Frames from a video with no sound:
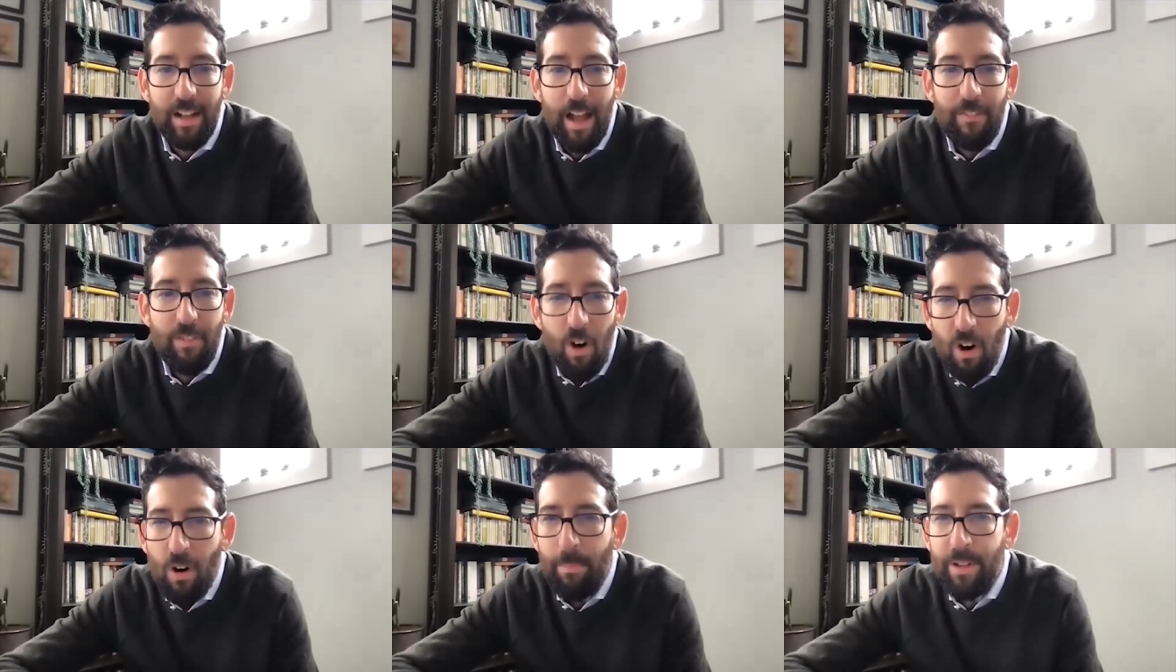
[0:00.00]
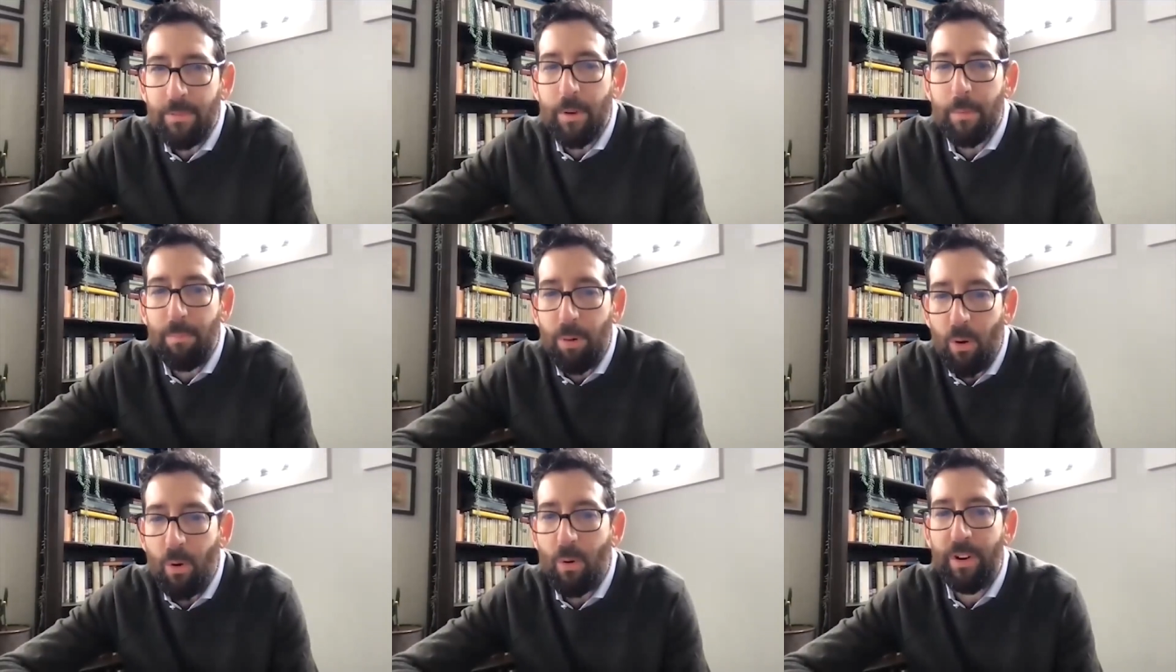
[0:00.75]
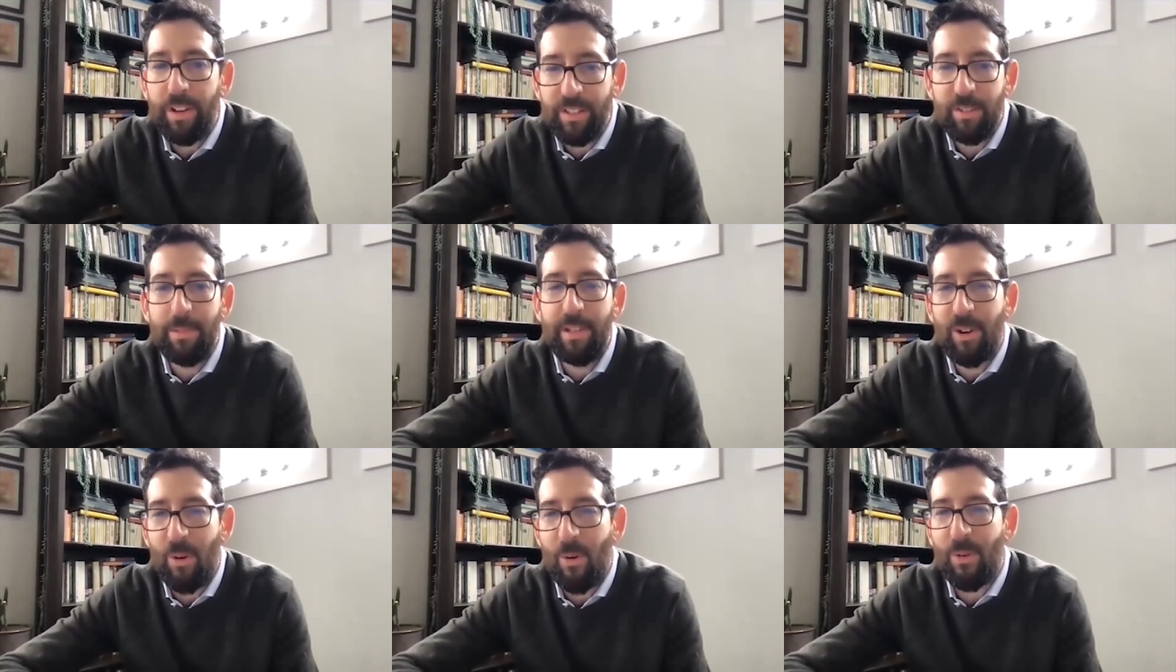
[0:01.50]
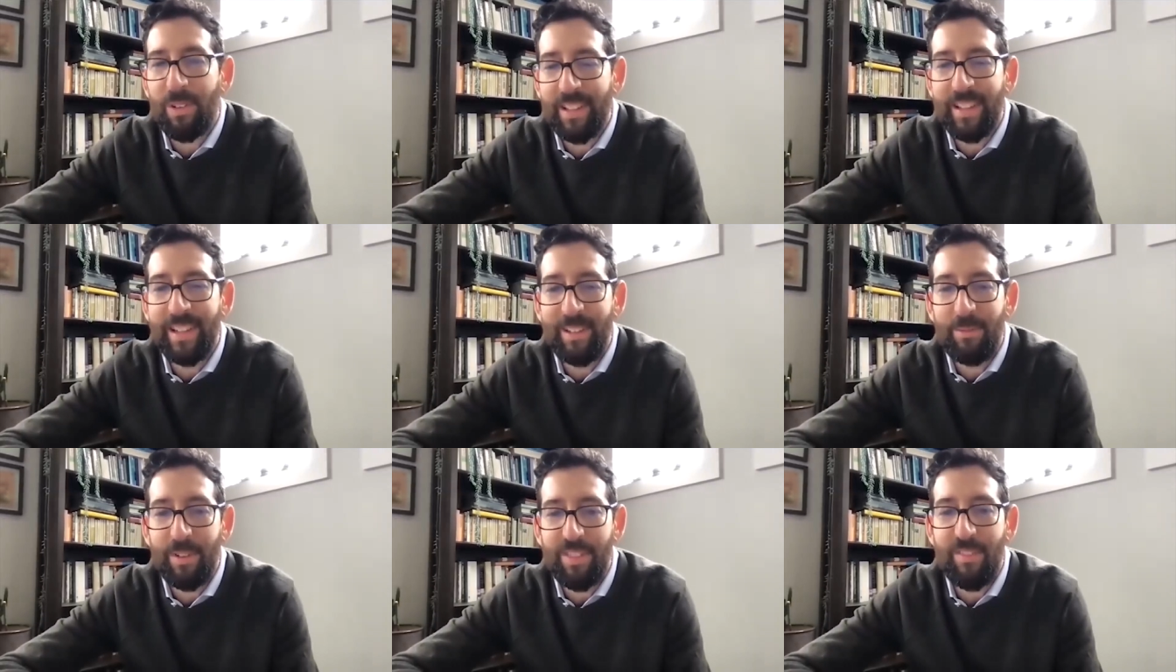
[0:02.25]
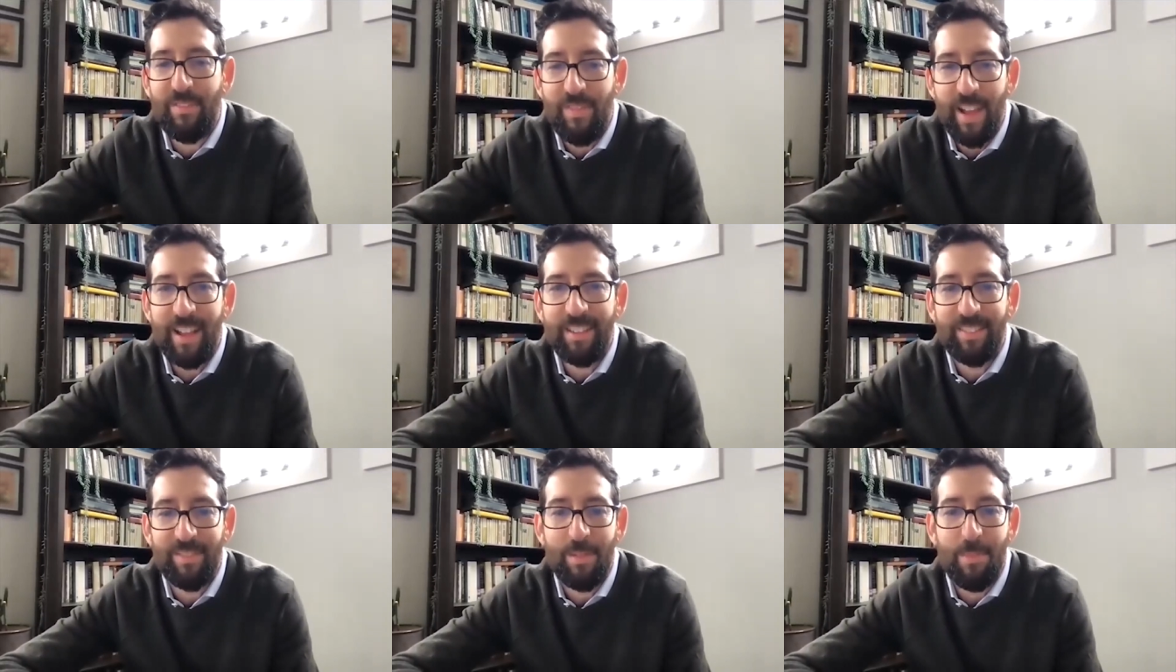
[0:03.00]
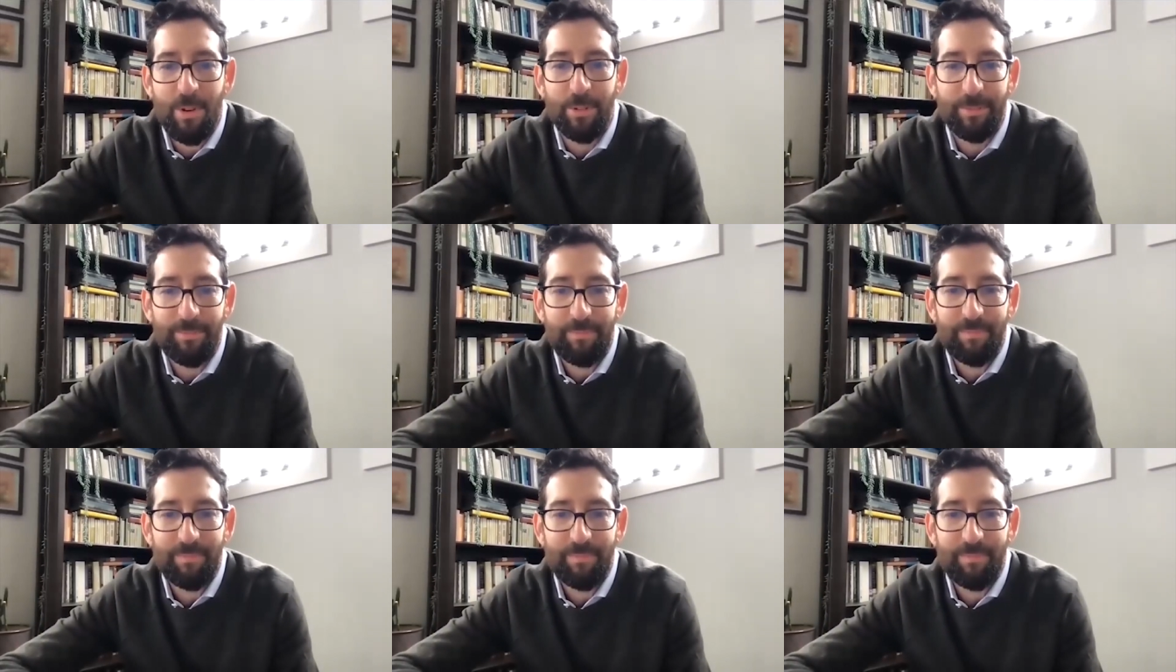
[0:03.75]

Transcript: have all been reported to be correlated with the phase of the moon.